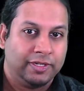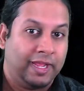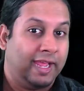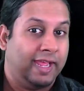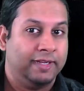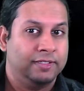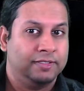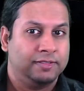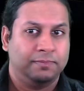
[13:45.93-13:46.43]

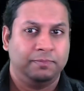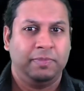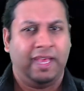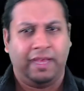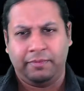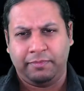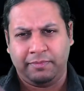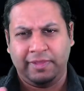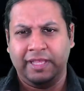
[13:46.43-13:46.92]
And
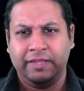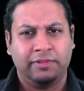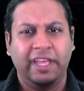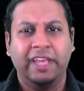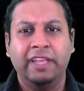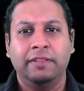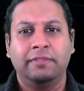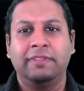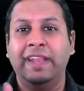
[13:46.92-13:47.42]
yeah,
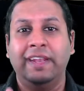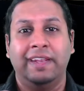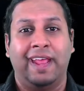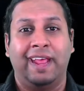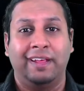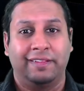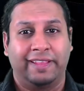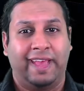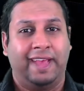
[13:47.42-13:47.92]
they
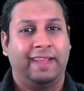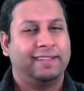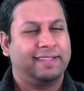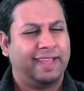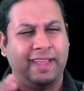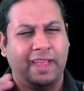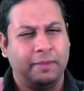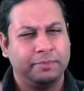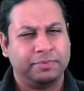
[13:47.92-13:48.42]
nail that.
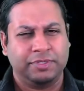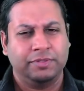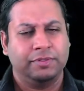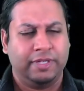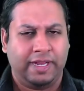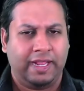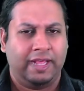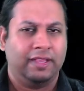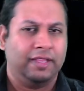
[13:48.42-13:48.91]
They
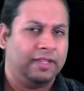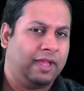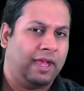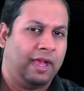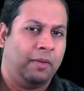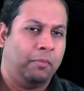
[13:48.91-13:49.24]
absolutely nail it.